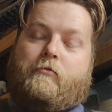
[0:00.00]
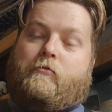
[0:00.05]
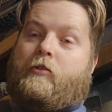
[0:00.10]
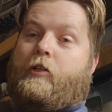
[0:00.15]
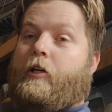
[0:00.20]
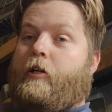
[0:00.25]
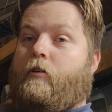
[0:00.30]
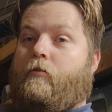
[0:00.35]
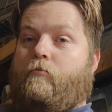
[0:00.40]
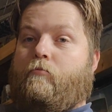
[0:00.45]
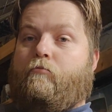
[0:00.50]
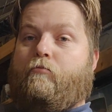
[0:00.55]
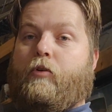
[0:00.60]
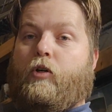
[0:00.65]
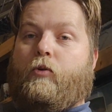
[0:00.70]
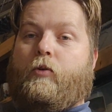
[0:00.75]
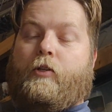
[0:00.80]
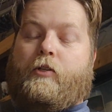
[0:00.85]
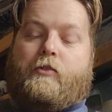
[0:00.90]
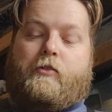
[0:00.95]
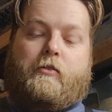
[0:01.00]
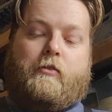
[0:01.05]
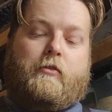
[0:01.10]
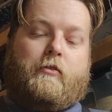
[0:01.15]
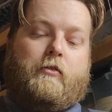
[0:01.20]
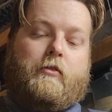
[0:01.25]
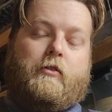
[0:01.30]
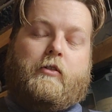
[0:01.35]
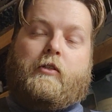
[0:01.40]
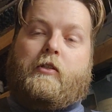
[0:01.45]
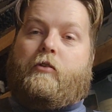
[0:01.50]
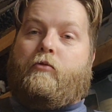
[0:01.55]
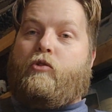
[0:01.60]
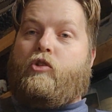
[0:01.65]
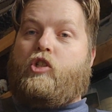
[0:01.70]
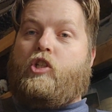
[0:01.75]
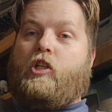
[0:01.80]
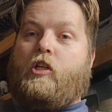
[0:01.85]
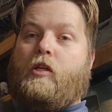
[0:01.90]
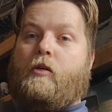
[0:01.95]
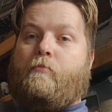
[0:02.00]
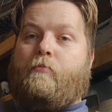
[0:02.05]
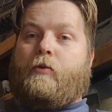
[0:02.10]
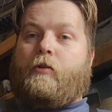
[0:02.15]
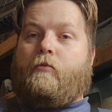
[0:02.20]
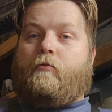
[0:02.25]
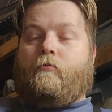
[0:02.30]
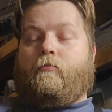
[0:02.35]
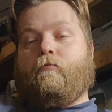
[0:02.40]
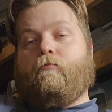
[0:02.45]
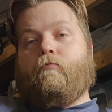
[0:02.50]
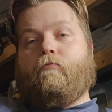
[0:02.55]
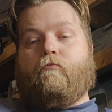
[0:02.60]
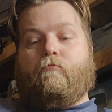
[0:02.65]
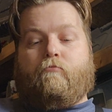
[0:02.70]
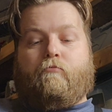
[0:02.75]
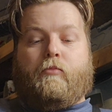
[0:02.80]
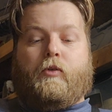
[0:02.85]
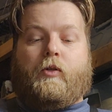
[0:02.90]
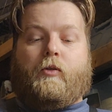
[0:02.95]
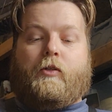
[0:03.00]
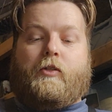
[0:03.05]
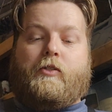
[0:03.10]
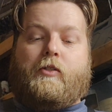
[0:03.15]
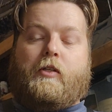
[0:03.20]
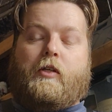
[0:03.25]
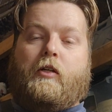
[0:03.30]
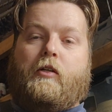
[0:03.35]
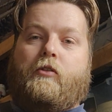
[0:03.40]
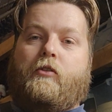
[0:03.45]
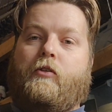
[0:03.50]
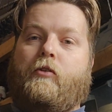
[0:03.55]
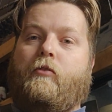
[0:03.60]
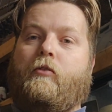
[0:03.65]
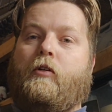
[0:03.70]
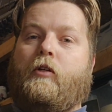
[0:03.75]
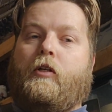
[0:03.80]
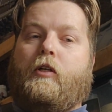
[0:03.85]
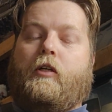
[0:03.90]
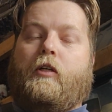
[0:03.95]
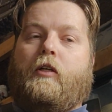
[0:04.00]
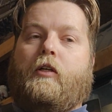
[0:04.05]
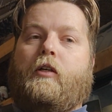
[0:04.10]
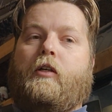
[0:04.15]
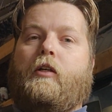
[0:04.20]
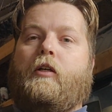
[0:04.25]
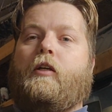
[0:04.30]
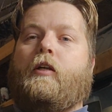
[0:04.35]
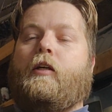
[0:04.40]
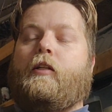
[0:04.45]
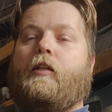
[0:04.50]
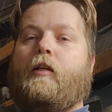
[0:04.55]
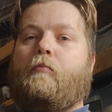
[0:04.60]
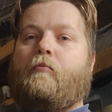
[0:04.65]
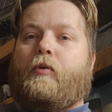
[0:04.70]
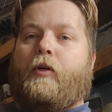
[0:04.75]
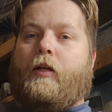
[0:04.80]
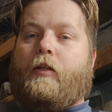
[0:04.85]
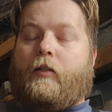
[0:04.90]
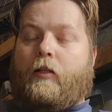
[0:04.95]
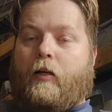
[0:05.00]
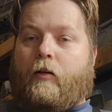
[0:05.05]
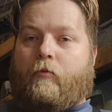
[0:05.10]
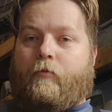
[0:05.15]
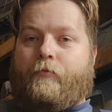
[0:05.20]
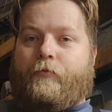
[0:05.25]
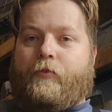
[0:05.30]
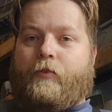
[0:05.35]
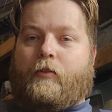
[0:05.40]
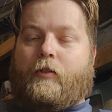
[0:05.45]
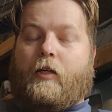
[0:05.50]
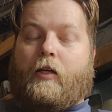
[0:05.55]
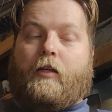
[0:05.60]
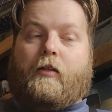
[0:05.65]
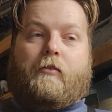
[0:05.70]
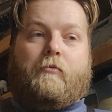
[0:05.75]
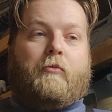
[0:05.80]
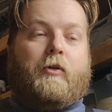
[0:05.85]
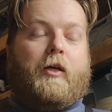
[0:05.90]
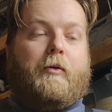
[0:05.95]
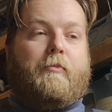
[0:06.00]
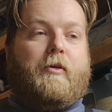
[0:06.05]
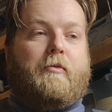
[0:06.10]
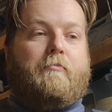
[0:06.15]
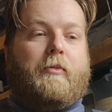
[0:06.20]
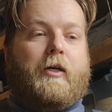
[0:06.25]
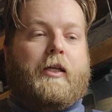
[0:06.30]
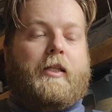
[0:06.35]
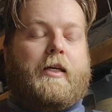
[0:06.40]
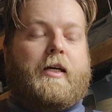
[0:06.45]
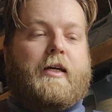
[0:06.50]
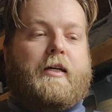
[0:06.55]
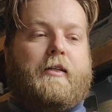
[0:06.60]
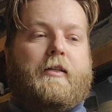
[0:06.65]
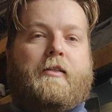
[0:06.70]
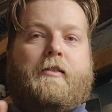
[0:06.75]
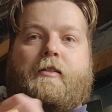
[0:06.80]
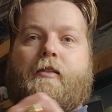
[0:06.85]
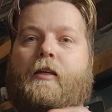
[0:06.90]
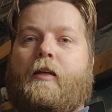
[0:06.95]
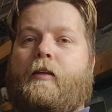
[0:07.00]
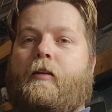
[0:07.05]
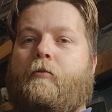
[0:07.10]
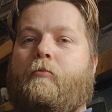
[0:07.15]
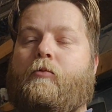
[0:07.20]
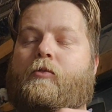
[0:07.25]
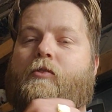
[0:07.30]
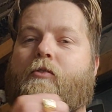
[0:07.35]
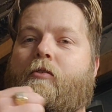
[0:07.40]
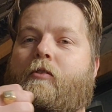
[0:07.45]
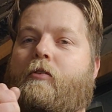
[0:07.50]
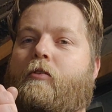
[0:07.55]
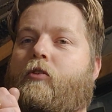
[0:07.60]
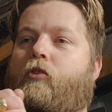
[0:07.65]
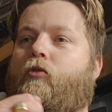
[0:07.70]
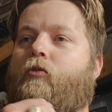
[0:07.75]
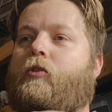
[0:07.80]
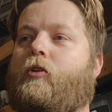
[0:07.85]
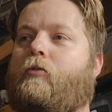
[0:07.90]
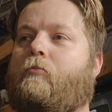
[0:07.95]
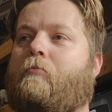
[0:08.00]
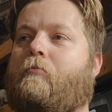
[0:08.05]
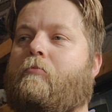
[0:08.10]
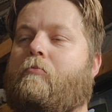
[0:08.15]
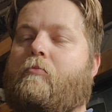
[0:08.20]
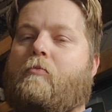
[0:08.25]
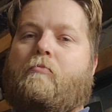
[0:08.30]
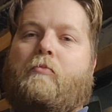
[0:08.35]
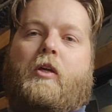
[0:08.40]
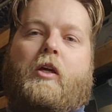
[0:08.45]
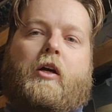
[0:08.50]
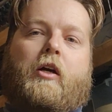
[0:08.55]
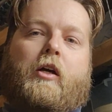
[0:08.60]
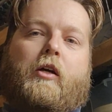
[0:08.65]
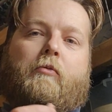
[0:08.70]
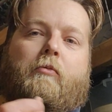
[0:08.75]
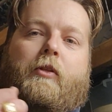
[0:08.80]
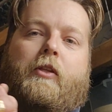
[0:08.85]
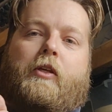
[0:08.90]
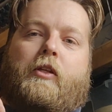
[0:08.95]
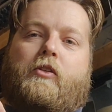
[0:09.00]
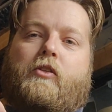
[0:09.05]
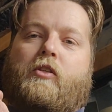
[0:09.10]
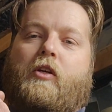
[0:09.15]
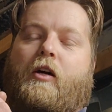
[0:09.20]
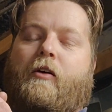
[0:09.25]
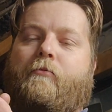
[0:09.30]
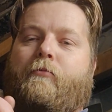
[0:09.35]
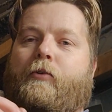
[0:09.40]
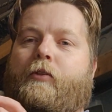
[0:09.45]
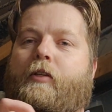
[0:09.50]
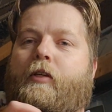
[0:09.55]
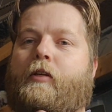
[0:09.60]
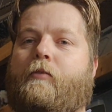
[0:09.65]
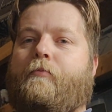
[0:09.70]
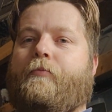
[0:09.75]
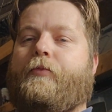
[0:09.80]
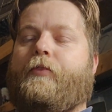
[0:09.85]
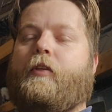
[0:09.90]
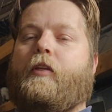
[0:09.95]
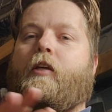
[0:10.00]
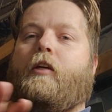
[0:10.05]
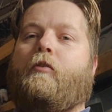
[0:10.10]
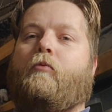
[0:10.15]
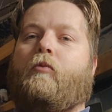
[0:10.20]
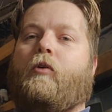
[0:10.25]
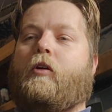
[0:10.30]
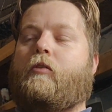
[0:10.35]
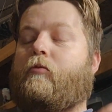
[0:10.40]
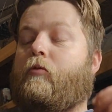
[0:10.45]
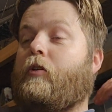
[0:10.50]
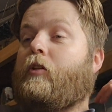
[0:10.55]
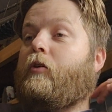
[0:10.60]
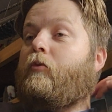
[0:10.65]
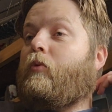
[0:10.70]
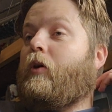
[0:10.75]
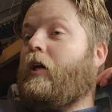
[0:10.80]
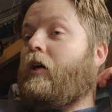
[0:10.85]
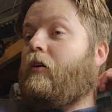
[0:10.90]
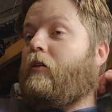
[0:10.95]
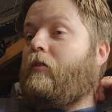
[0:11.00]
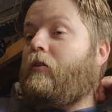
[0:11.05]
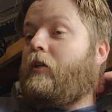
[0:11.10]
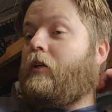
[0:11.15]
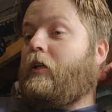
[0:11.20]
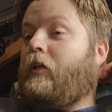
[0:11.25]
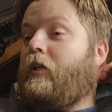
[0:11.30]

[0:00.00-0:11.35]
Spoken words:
Okay, bonus. It was cheap. Bonus there too. It didn't break down. Okay, what I mean by that is that you could be hard with it, soft with it. It worked really well.